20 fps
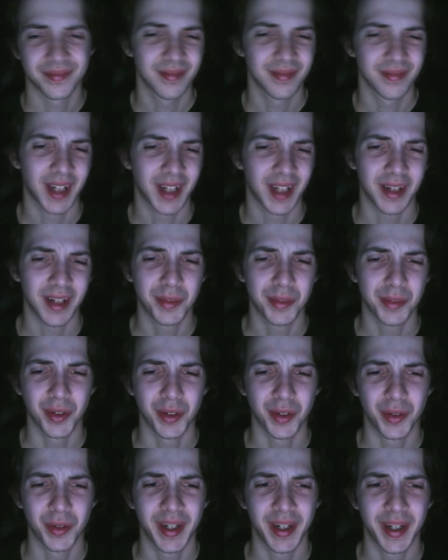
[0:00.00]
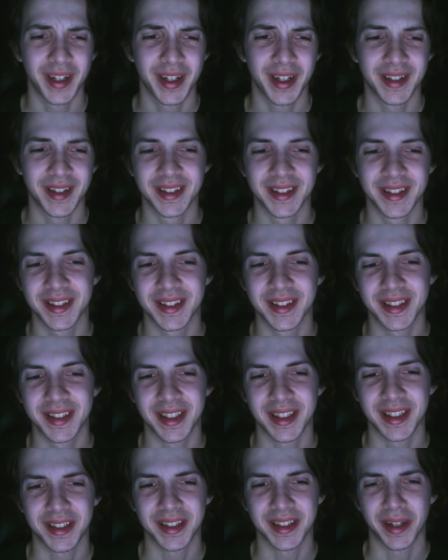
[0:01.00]
In episode 3, it does
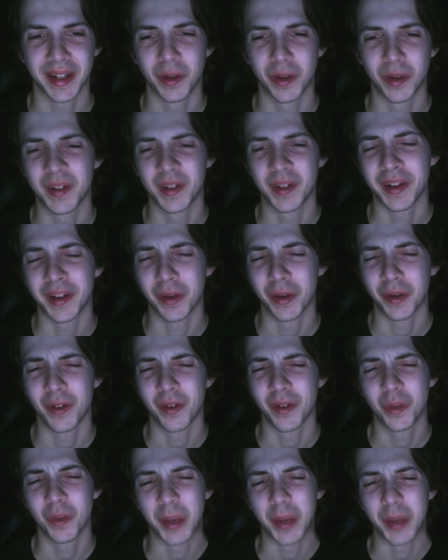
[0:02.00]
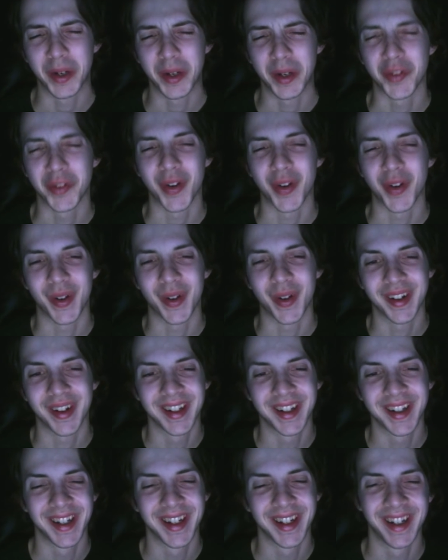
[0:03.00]
take a weird turn.
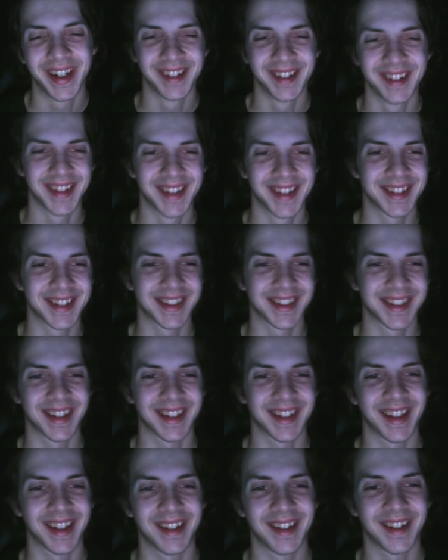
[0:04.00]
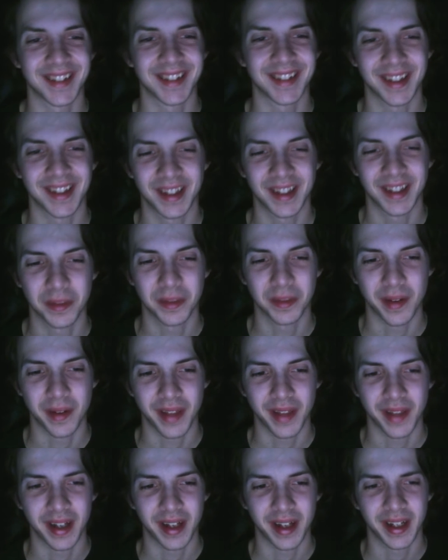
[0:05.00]
Let's just say that. We'll talk about
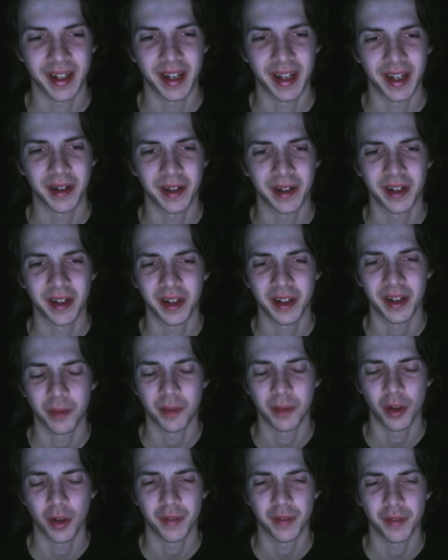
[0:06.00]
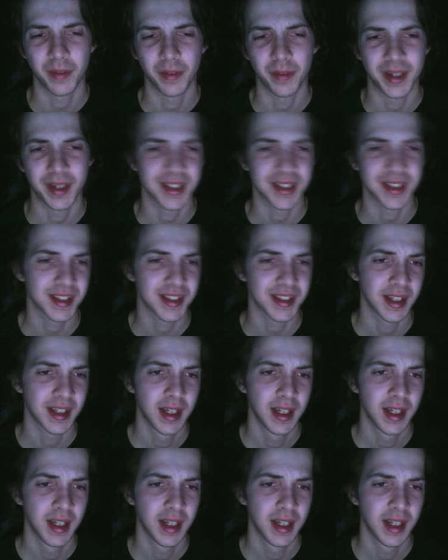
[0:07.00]
that again more in a few minutes.